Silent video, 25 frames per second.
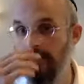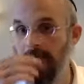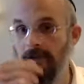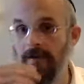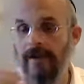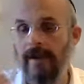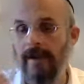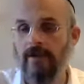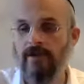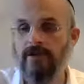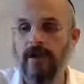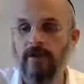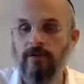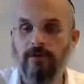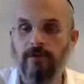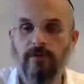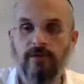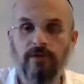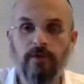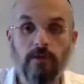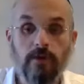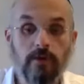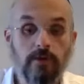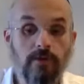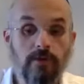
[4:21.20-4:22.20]
Now in chapter
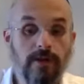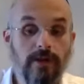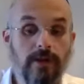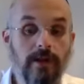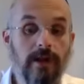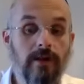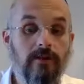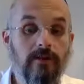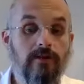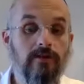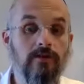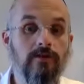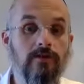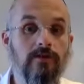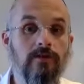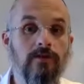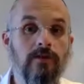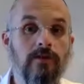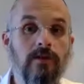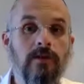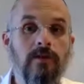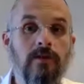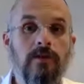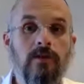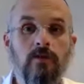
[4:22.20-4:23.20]
four, we're going to get to
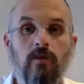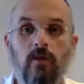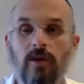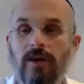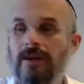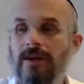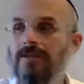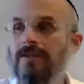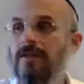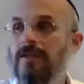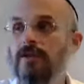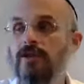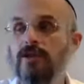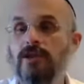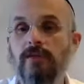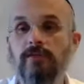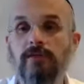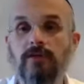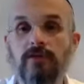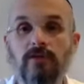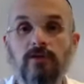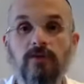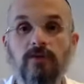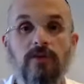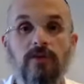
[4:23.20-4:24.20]
what does the
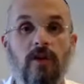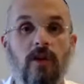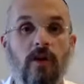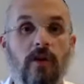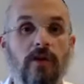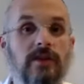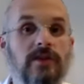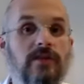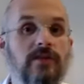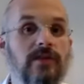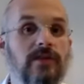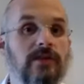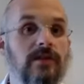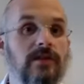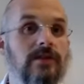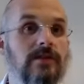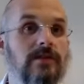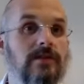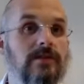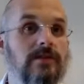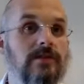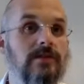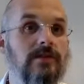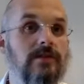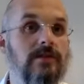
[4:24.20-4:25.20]
neshama do with all these
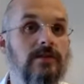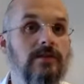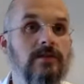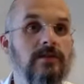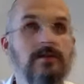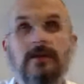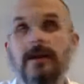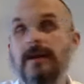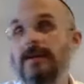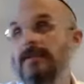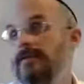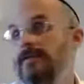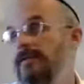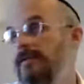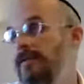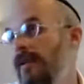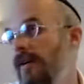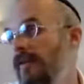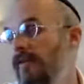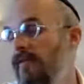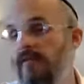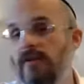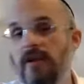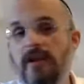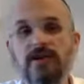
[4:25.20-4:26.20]
feelings? So it has
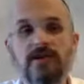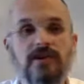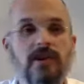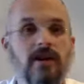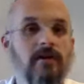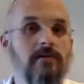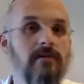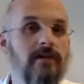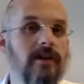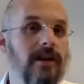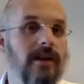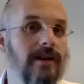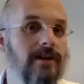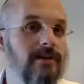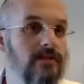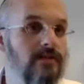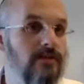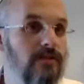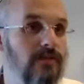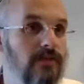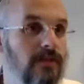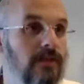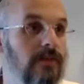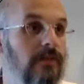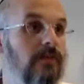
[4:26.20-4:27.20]
love for Hashem and it has
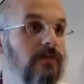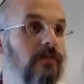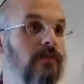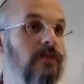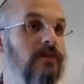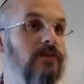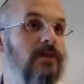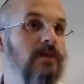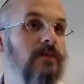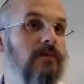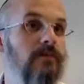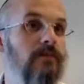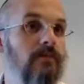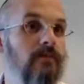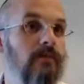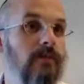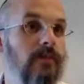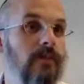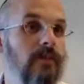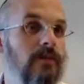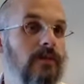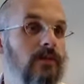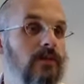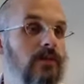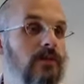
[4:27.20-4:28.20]
fear of Hashem.
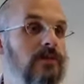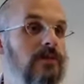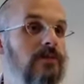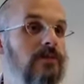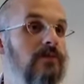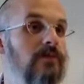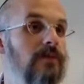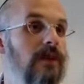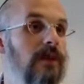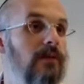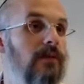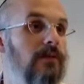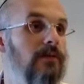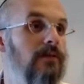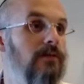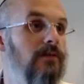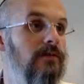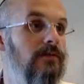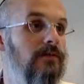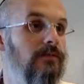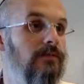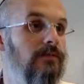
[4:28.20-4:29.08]
What does it do now with it?